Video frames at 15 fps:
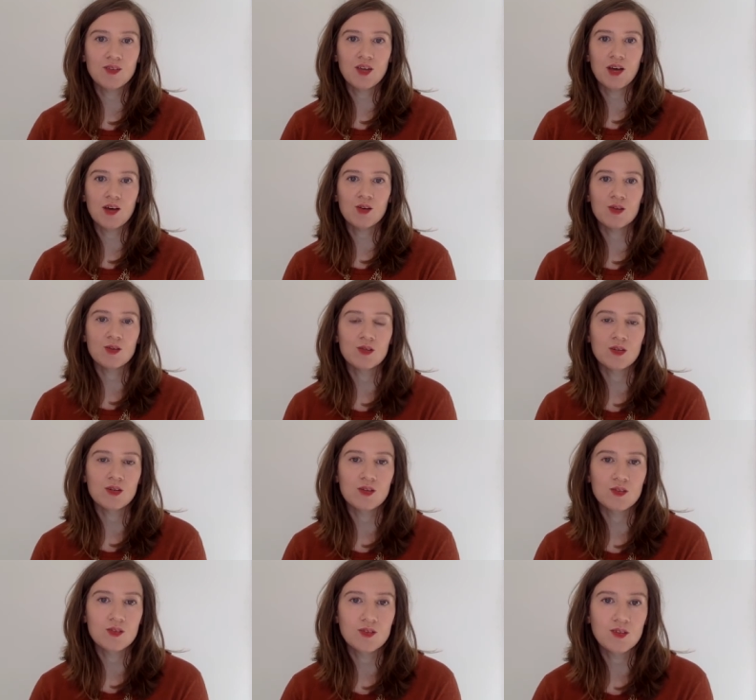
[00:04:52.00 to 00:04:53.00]
how
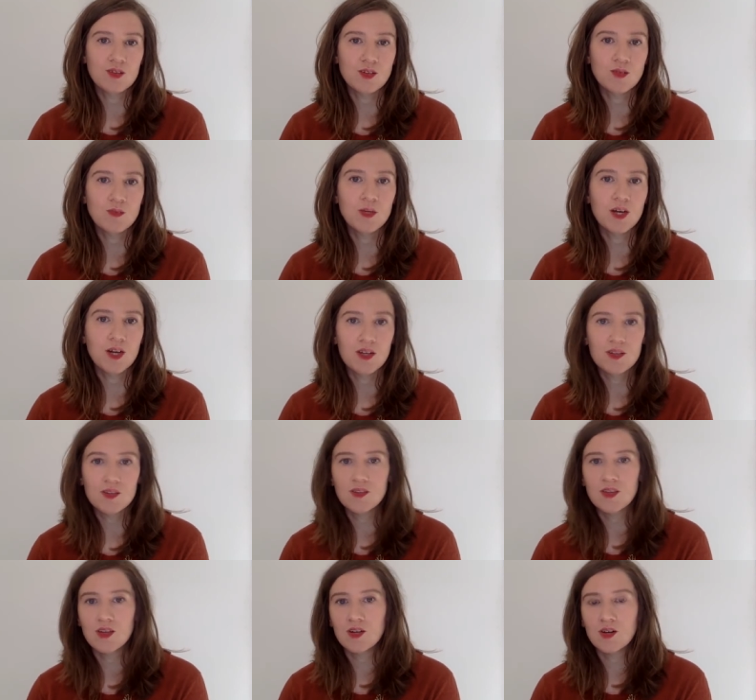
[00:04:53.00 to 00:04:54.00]
users experience
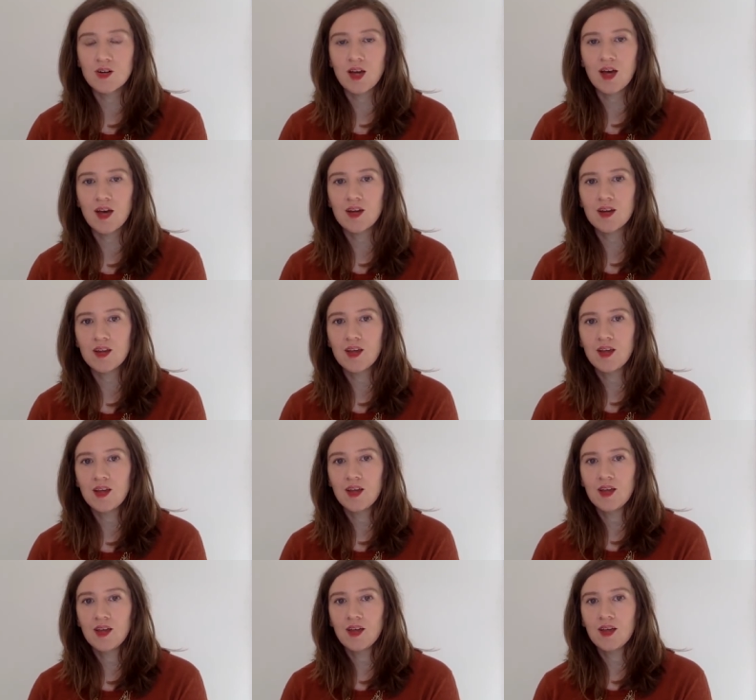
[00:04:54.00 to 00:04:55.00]
the internet,
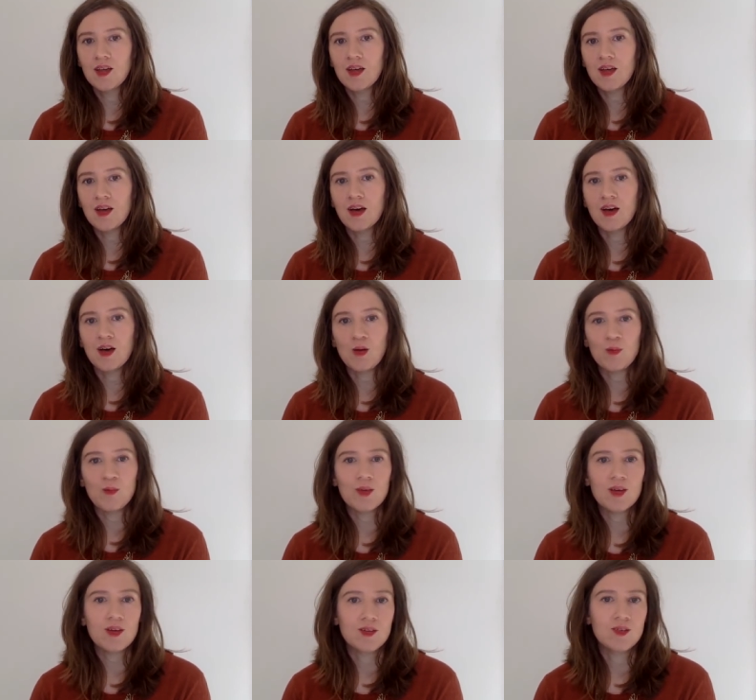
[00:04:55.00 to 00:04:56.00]

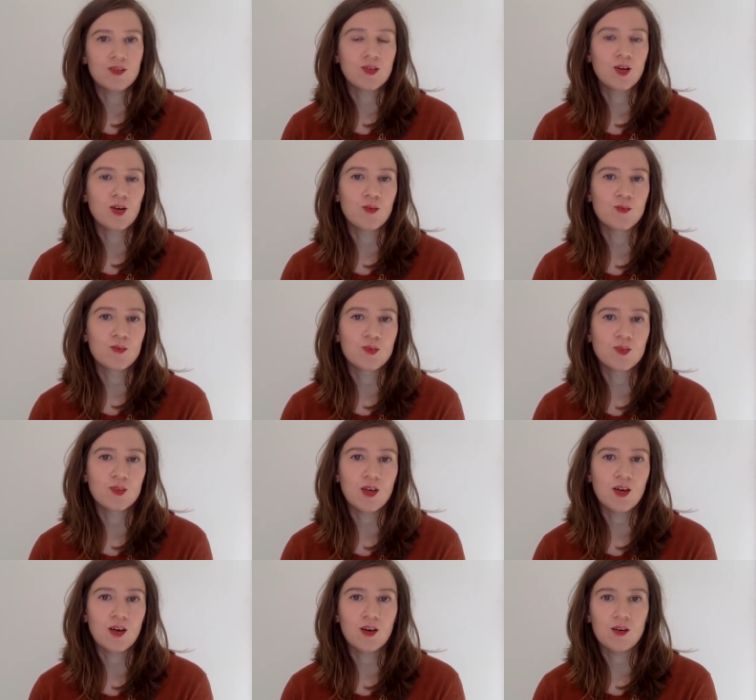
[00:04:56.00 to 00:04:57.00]
in terms
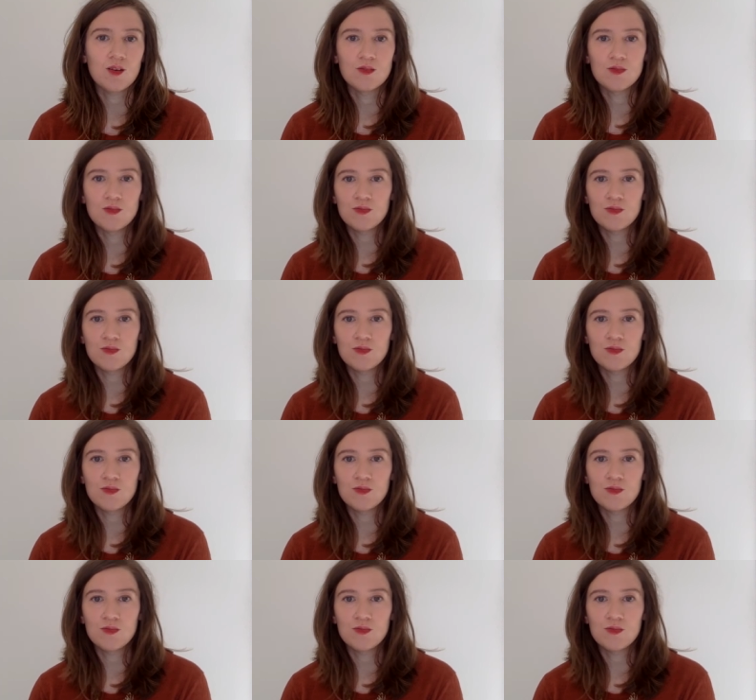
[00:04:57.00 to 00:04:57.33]
of